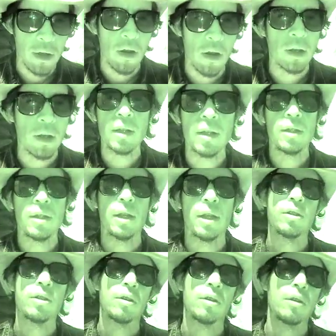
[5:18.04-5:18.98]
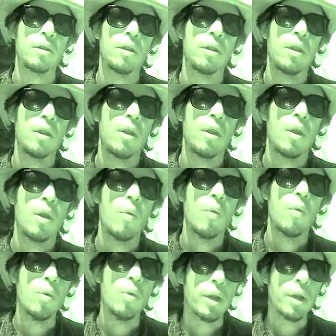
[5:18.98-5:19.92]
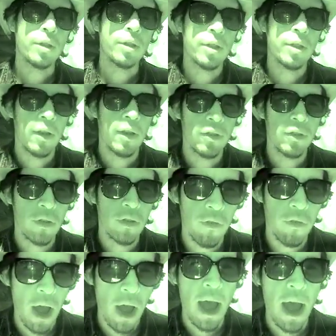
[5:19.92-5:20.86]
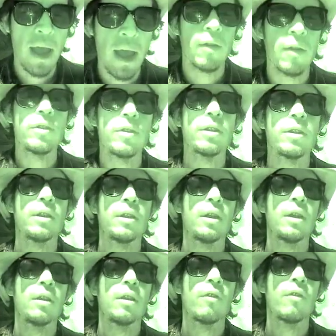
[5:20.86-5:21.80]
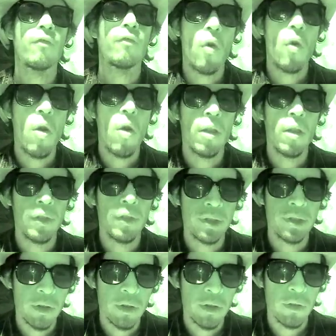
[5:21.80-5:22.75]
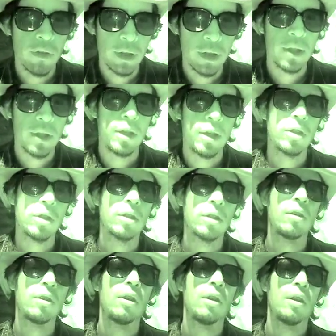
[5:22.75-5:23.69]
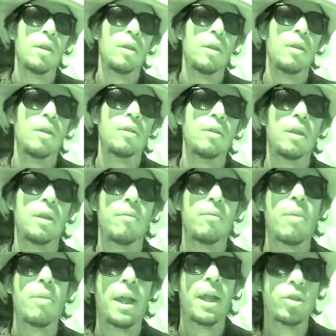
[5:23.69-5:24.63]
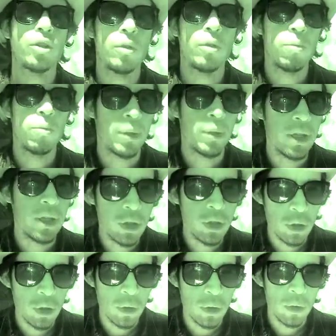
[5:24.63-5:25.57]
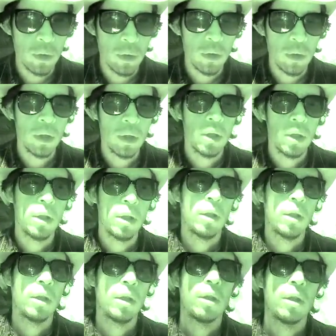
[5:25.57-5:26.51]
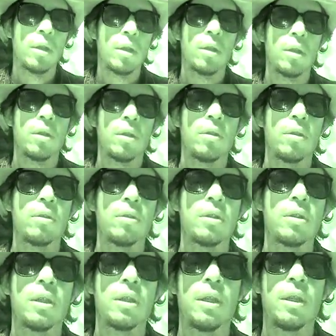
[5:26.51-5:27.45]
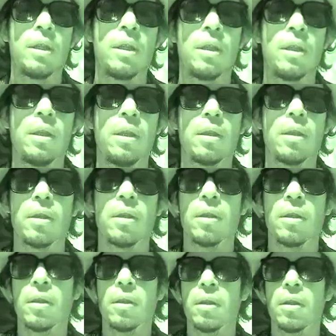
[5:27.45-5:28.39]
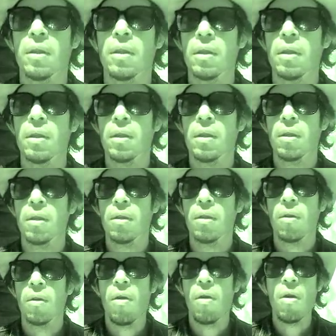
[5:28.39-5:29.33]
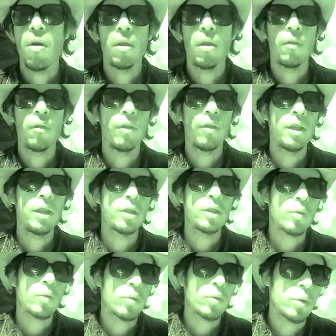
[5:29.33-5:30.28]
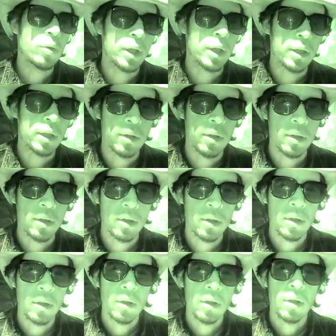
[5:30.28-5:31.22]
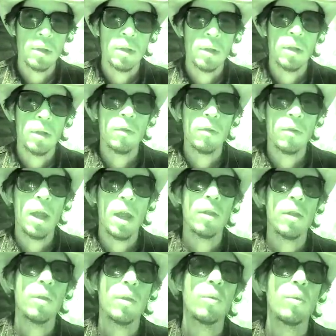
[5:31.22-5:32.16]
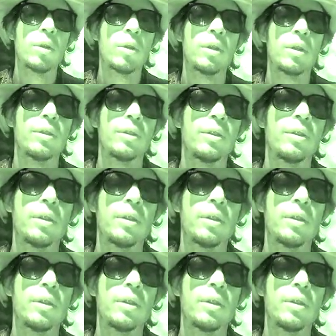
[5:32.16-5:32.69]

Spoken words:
architecture, works that have survived the fall of the civilization. You see Machu Picchu, you see all of these ruins around the world.